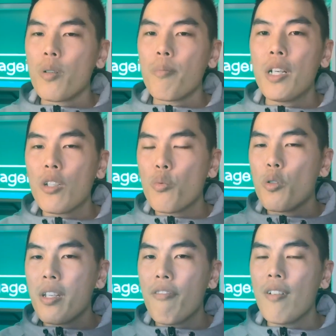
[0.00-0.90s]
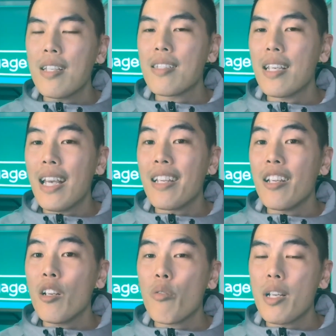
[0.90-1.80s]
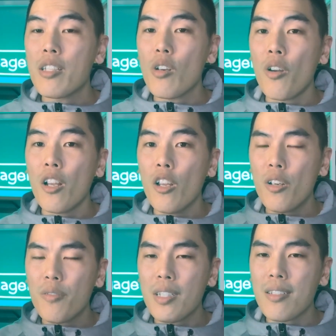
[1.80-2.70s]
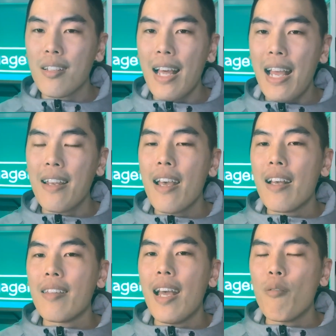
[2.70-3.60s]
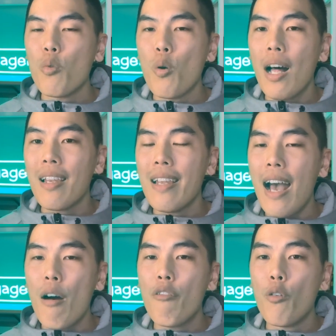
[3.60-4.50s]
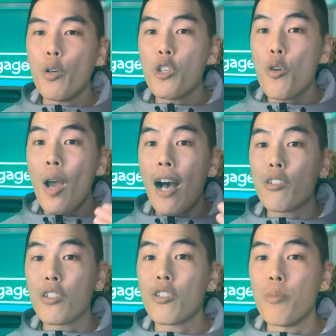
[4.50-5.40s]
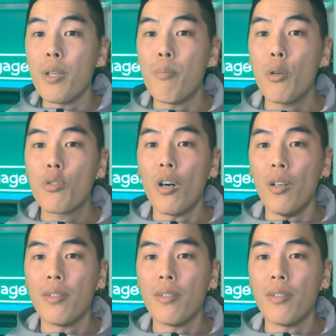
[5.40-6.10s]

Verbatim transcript: because we'll definitely see an increase on a lot of this land that will allow for new houses to be built on.